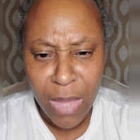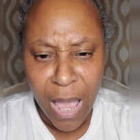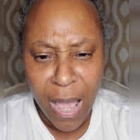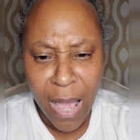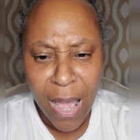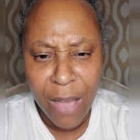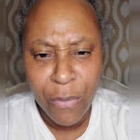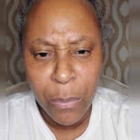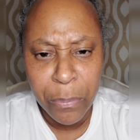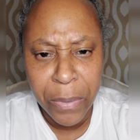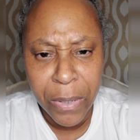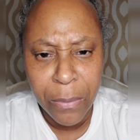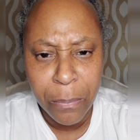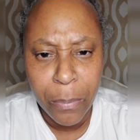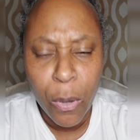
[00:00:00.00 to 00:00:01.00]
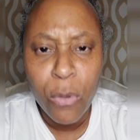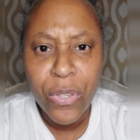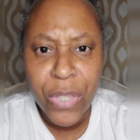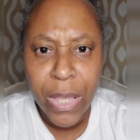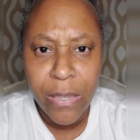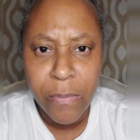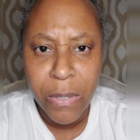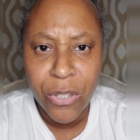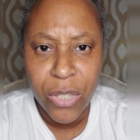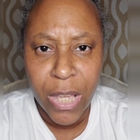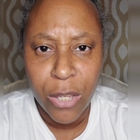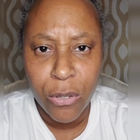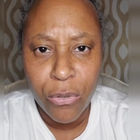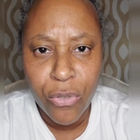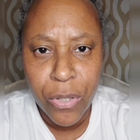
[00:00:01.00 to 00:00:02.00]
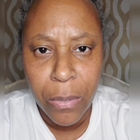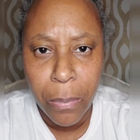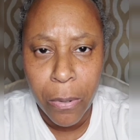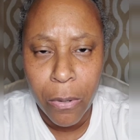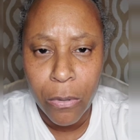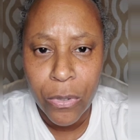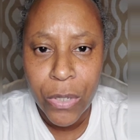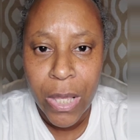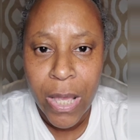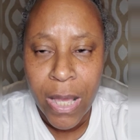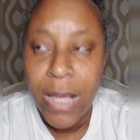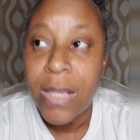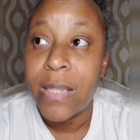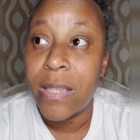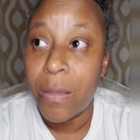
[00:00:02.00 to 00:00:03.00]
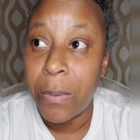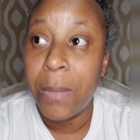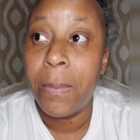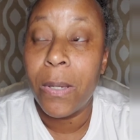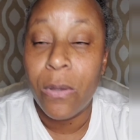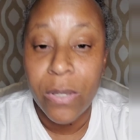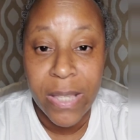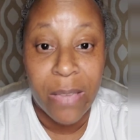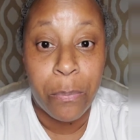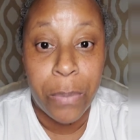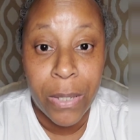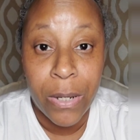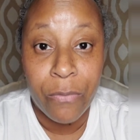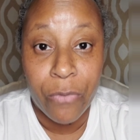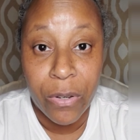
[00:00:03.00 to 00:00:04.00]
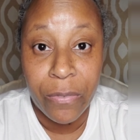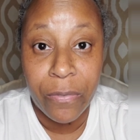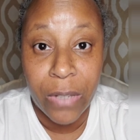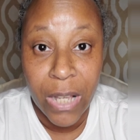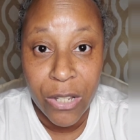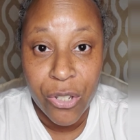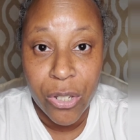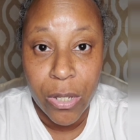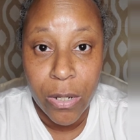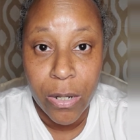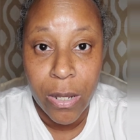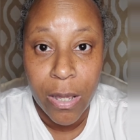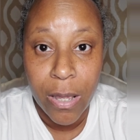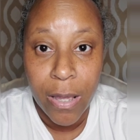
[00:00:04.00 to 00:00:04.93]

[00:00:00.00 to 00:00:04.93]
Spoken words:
I haven't been posting as much as I usually post, simply because I've been in reflection.